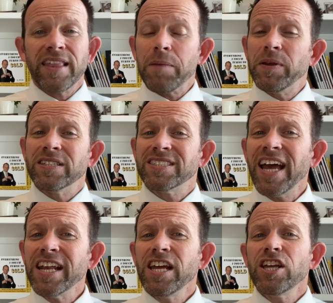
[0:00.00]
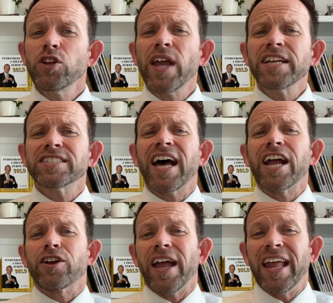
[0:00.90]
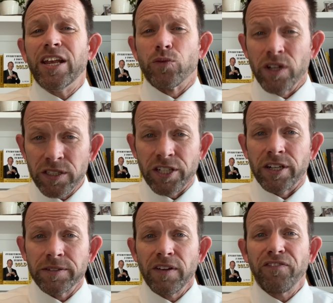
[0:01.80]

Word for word: That being said, you can't just hire any realtor.